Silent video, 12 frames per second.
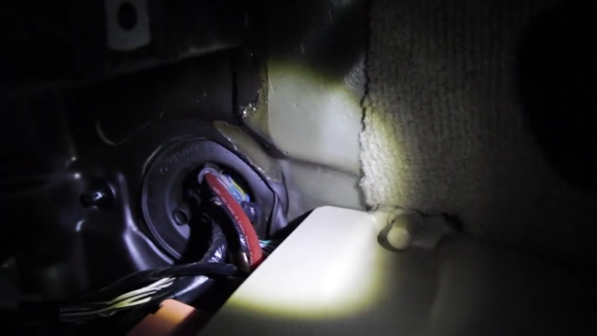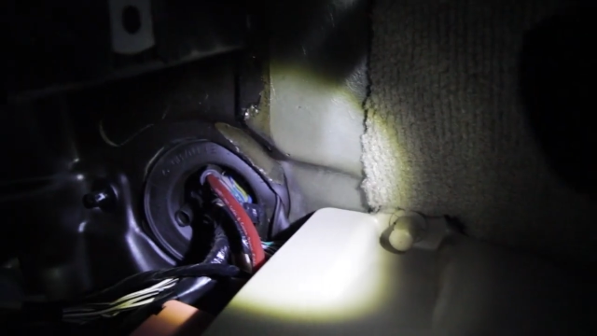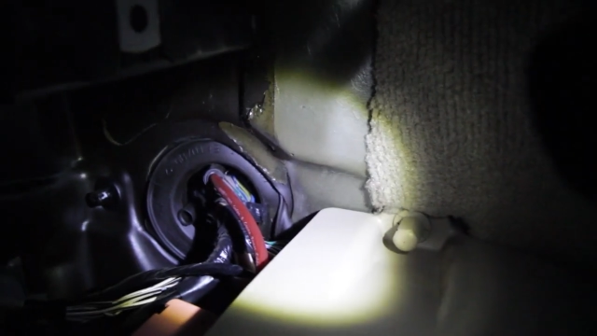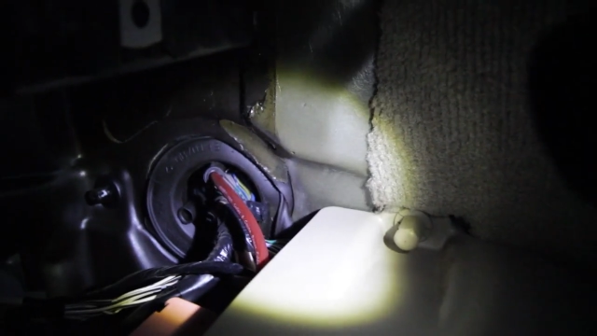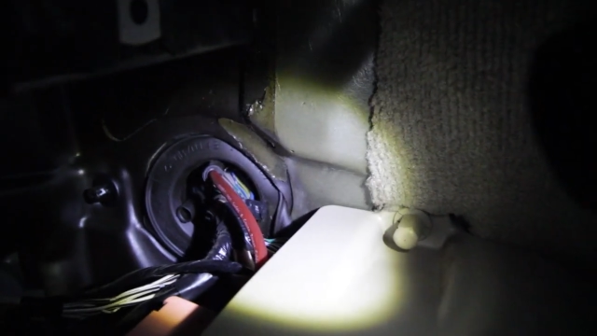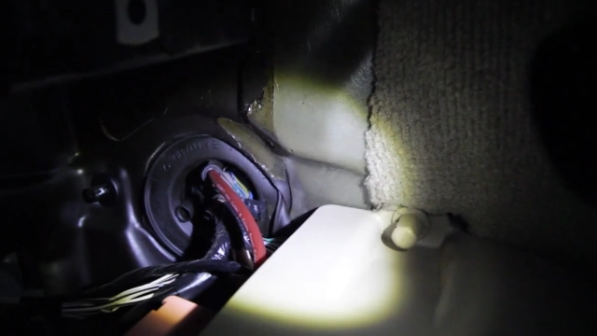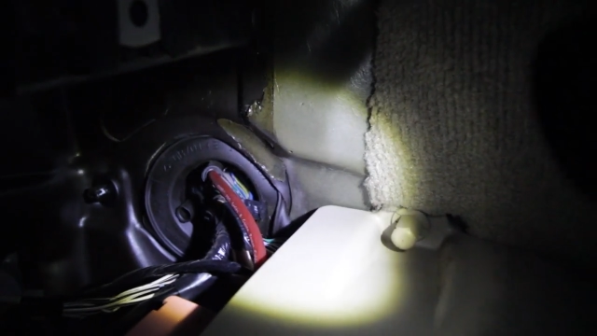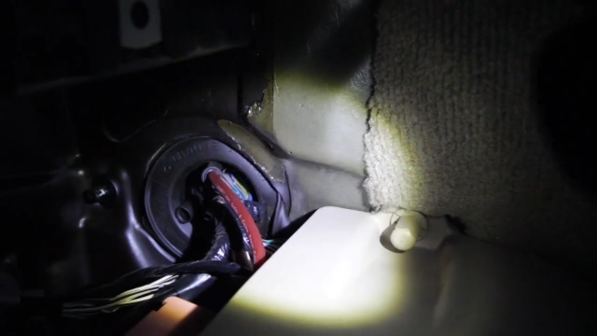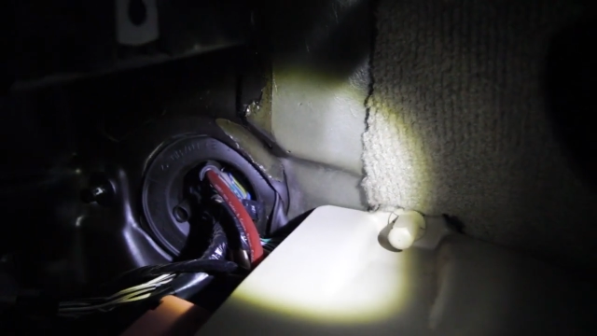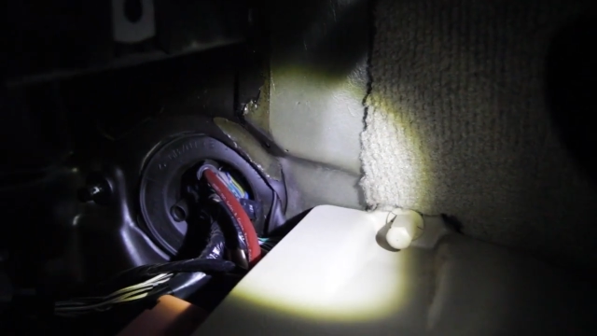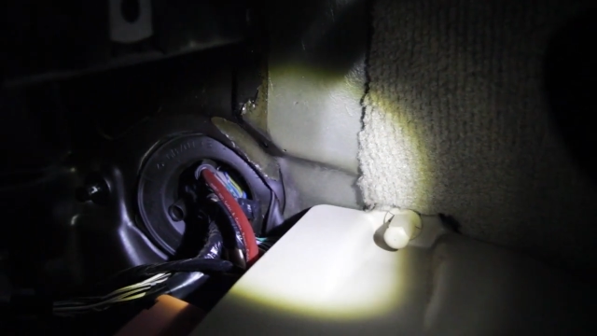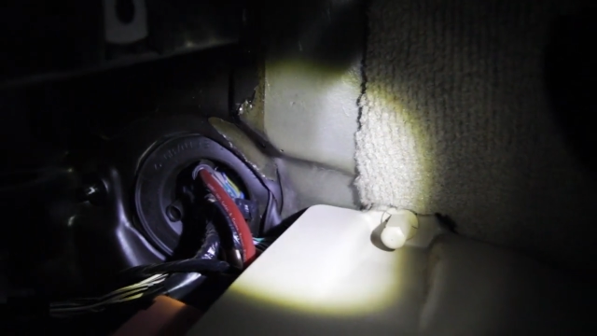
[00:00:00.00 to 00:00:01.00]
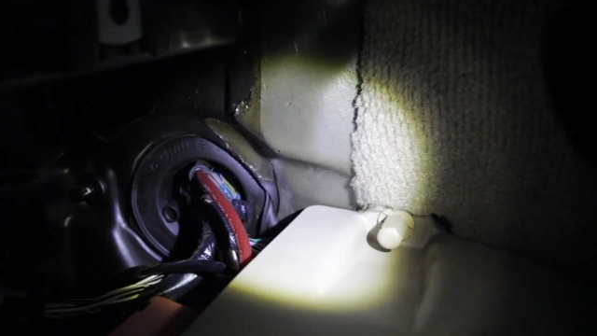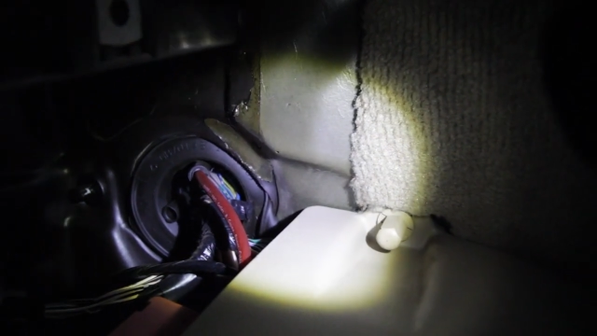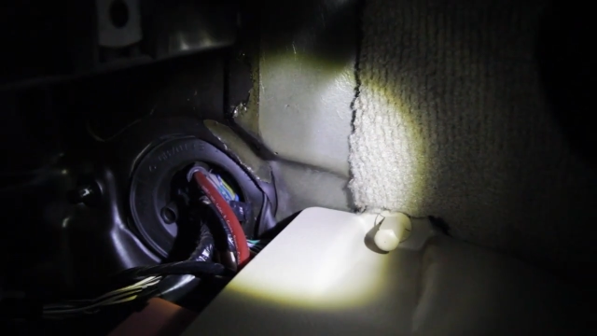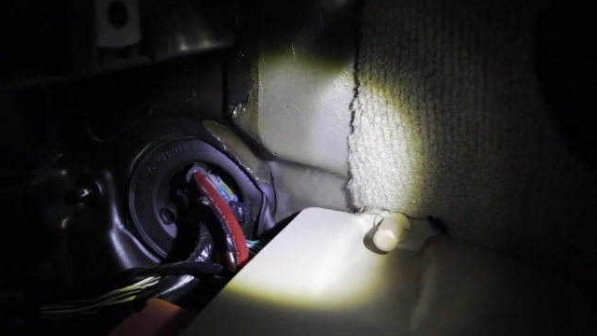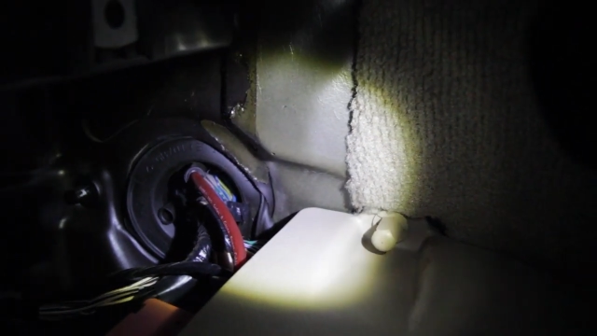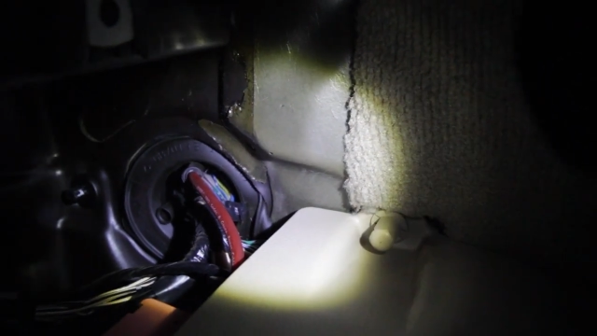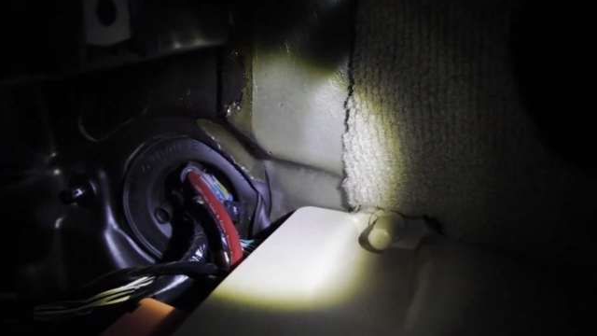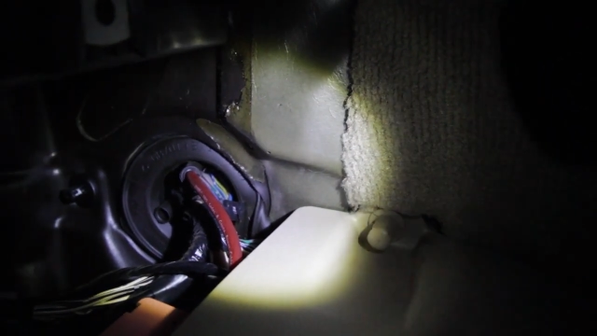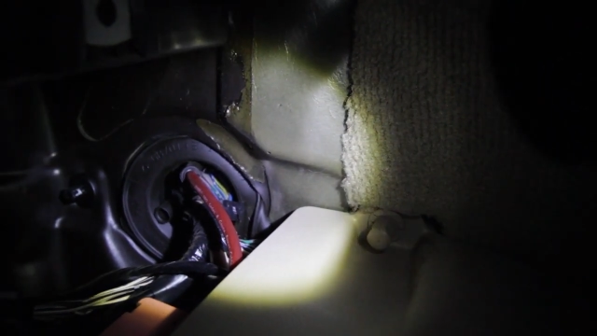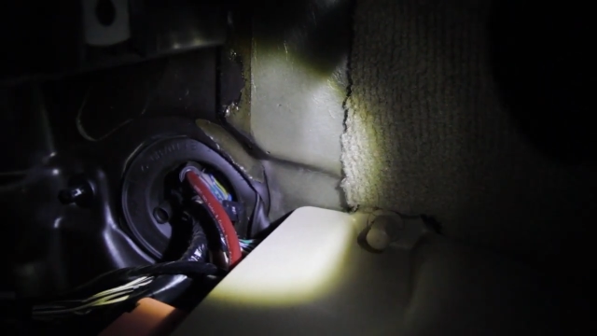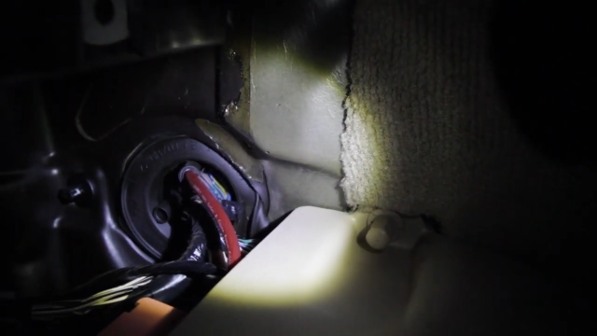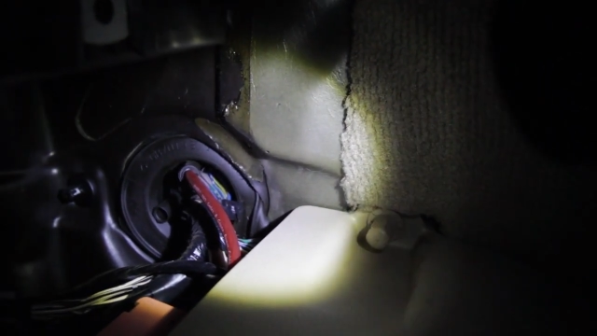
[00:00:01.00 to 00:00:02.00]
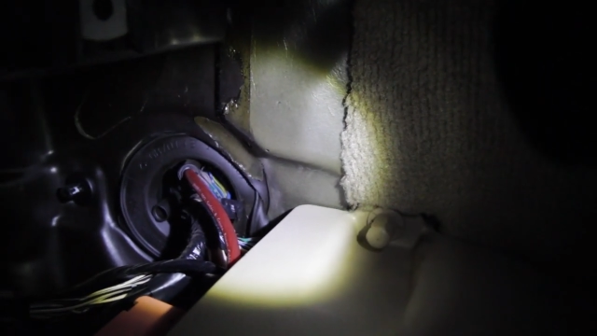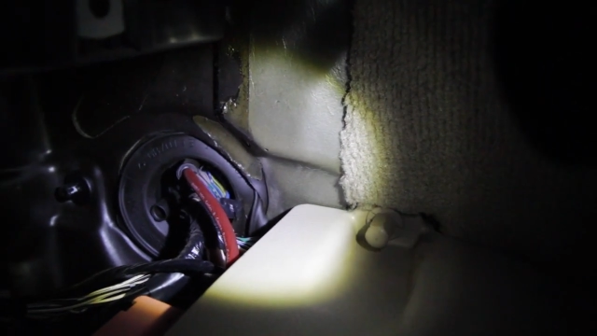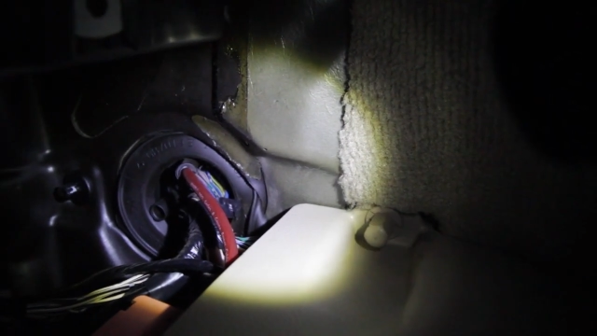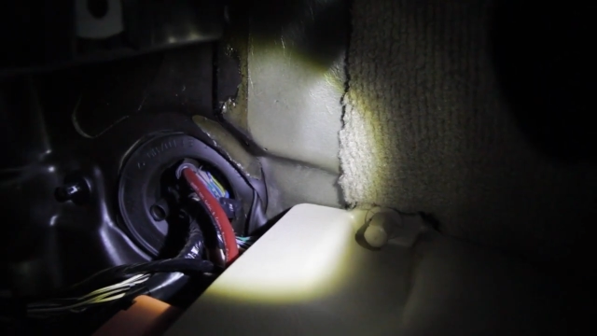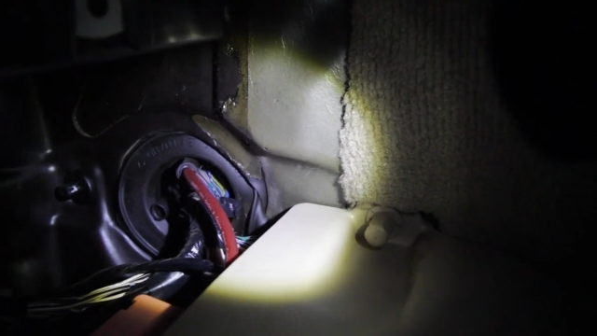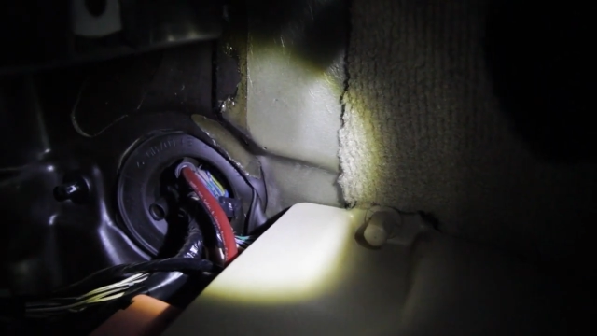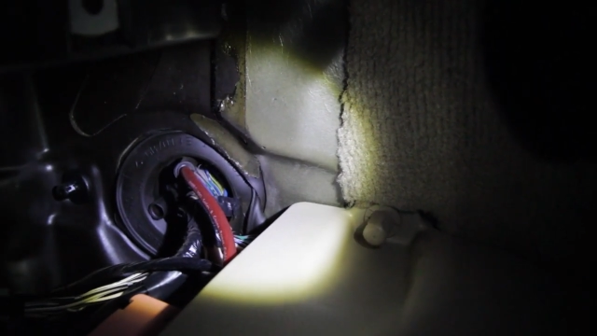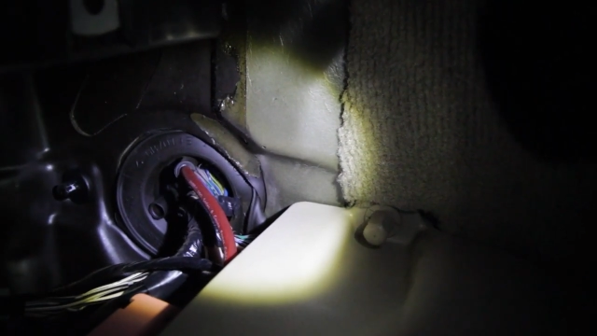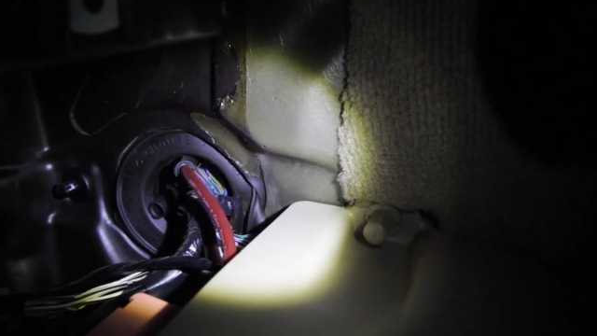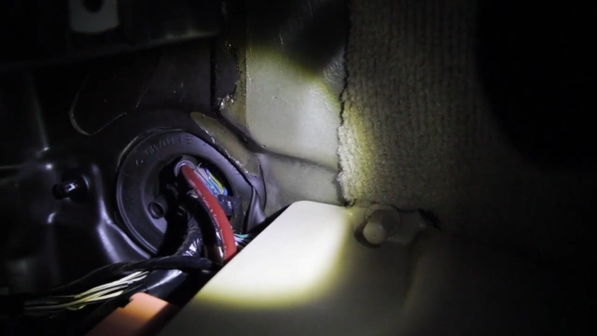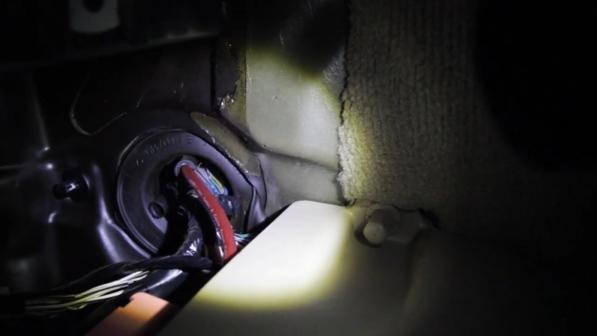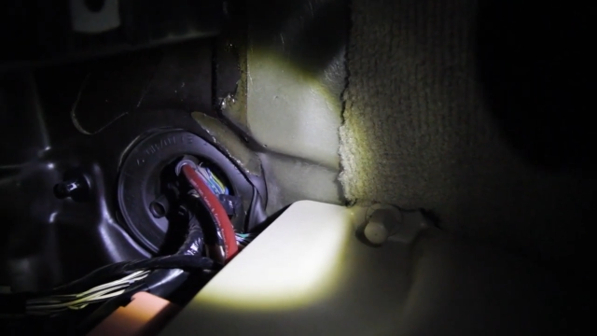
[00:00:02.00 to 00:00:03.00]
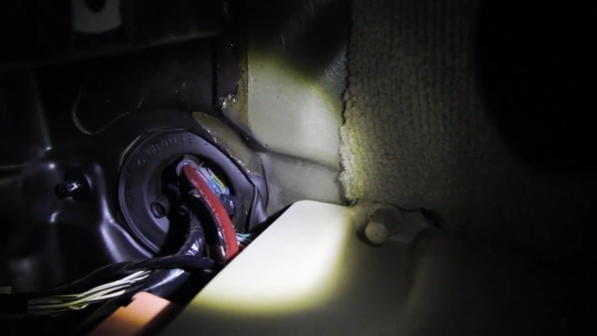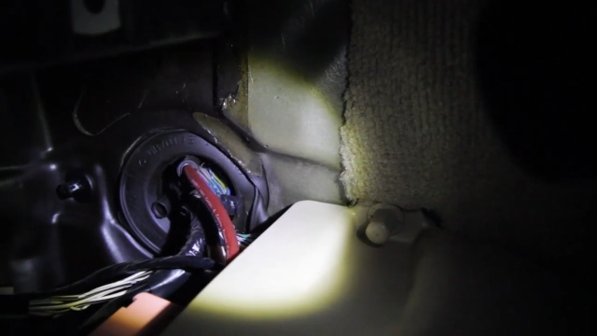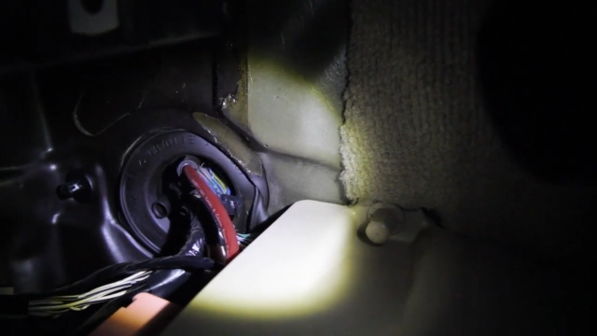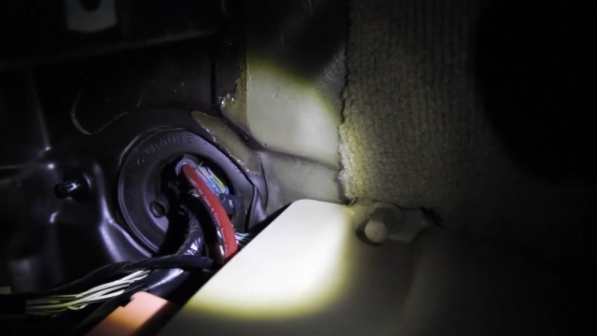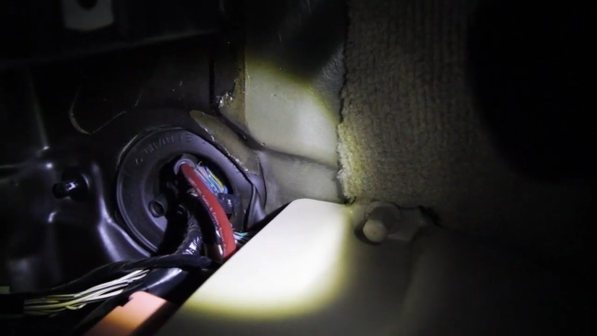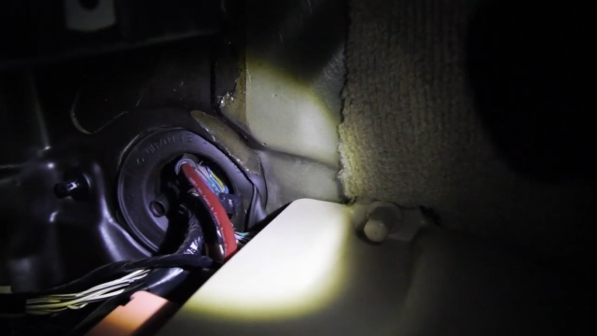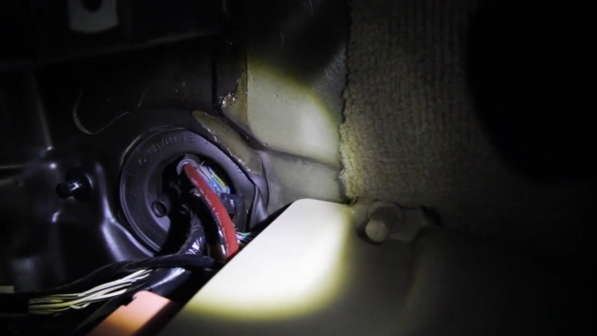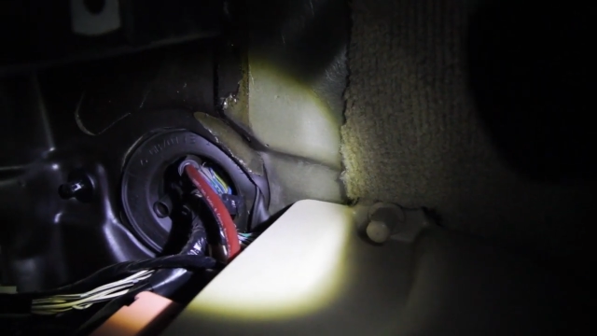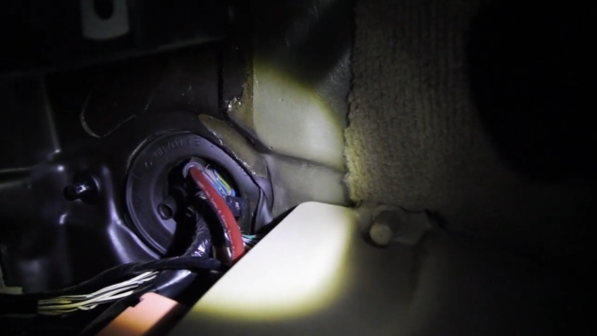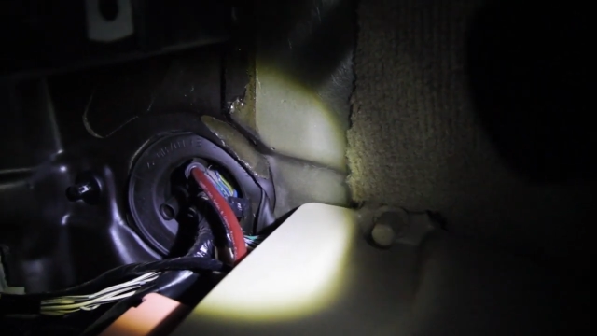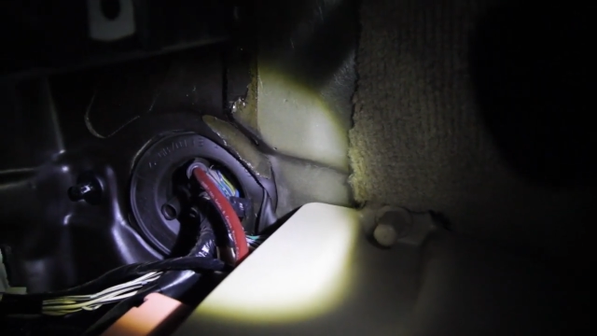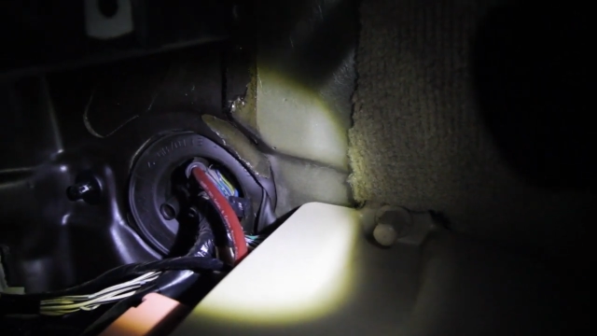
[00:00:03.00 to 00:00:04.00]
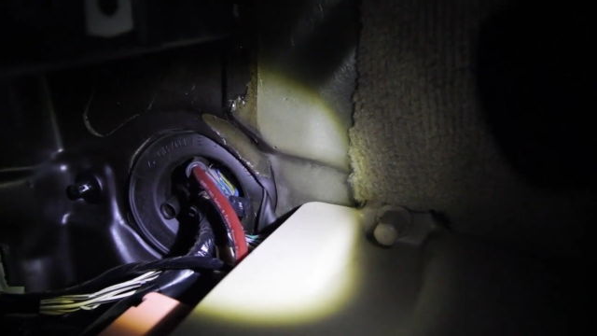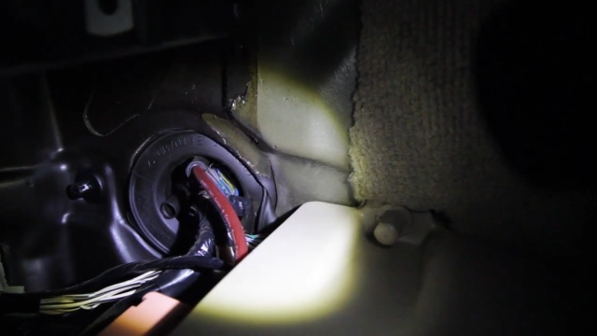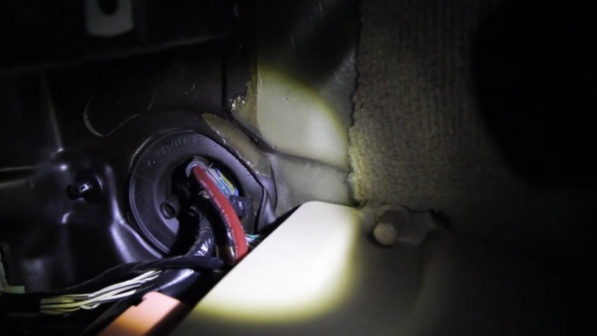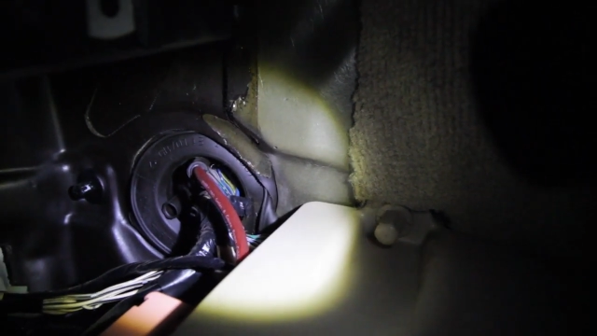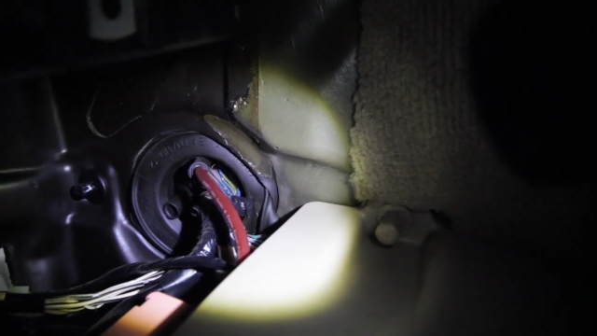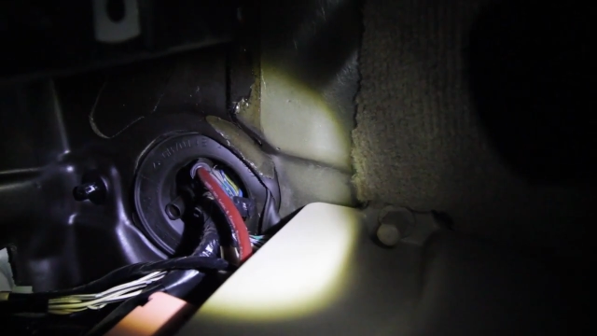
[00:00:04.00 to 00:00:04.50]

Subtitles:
No face is visible, so there are no lips to read.